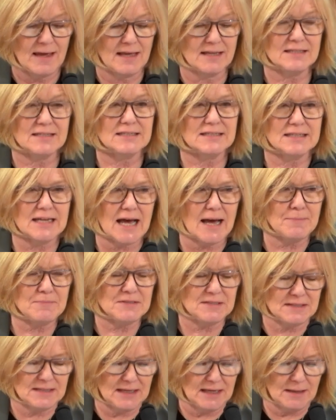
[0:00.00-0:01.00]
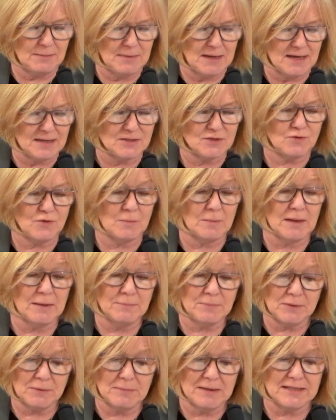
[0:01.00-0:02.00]
It stops CMS from
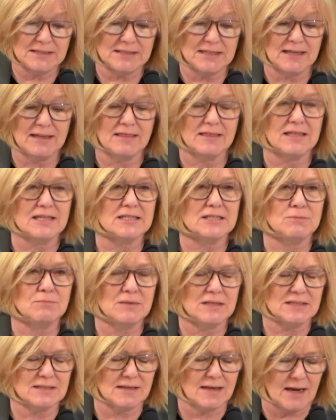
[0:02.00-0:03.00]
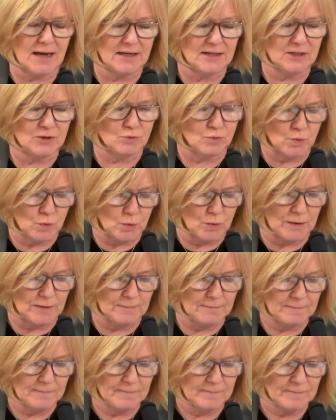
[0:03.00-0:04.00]
implementing this misguided
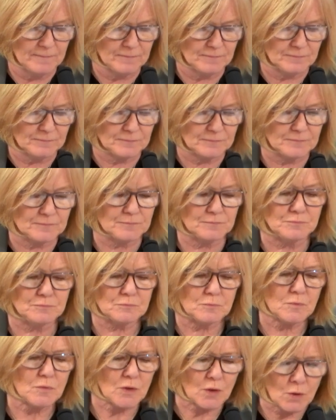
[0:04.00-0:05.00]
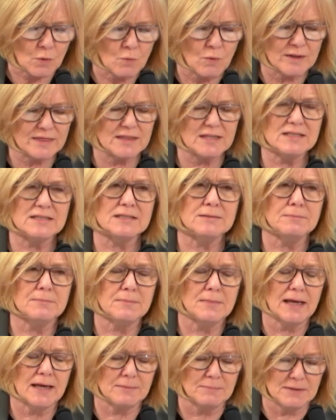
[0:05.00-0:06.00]
rule. What this
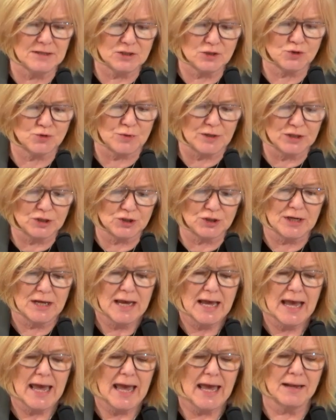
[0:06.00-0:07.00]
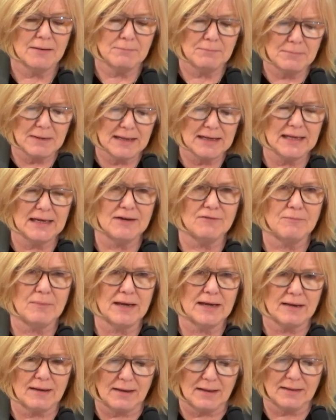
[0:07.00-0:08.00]
administration and many of
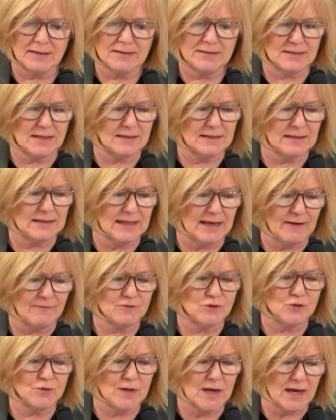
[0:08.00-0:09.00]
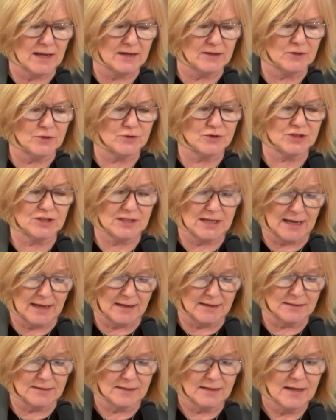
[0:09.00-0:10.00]
my colleagues on the left do not
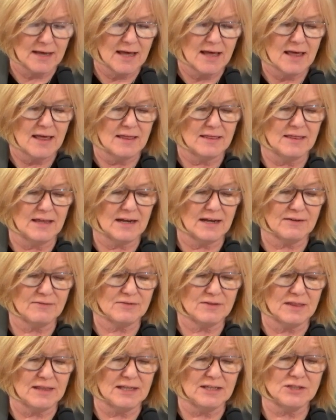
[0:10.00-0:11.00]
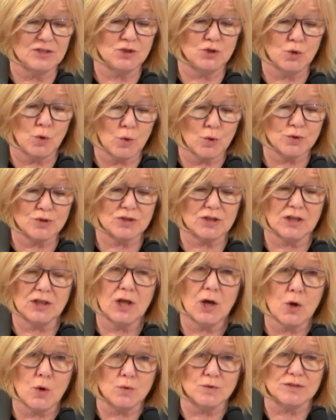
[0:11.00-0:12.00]
understand that if these doors
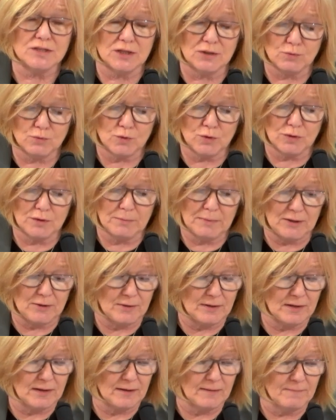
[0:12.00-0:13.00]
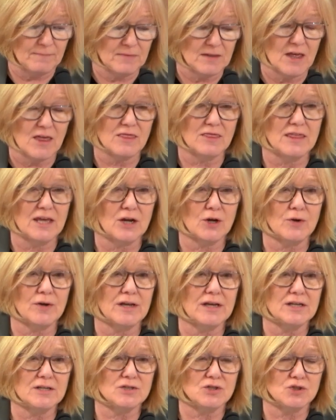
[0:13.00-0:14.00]
close in rural America, there
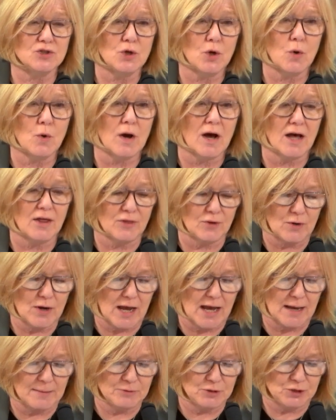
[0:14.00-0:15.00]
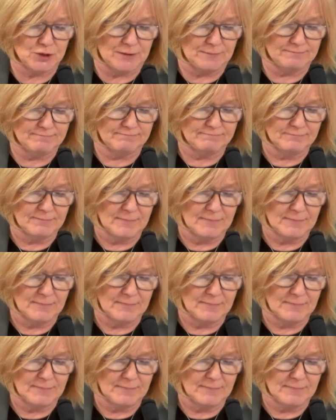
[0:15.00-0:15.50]
is no other option.